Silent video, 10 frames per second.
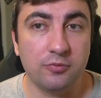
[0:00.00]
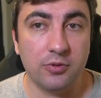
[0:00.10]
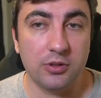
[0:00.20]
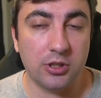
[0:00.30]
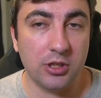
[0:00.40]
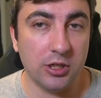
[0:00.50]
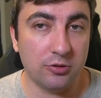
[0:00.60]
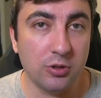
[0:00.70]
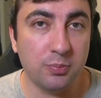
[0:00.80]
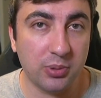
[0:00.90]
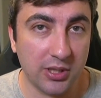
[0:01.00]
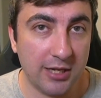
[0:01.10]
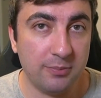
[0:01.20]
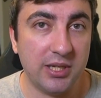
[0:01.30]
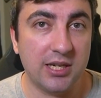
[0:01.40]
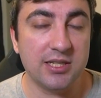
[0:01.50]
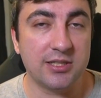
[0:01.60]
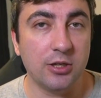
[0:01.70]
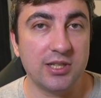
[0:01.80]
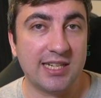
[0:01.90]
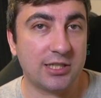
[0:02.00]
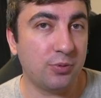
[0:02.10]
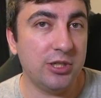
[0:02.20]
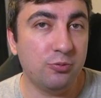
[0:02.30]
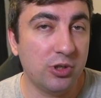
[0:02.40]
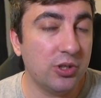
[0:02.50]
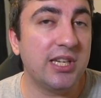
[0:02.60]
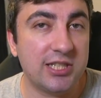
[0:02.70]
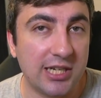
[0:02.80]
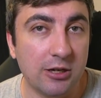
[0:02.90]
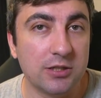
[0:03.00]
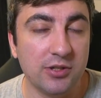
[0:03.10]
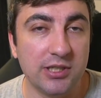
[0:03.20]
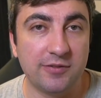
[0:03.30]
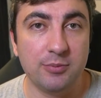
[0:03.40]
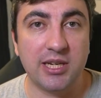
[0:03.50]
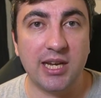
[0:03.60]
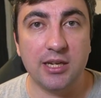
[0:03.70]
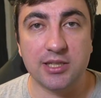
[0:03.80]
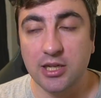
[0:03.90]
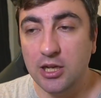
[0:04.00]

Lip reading: during group play, because that's when you really get challenged for different mechanics.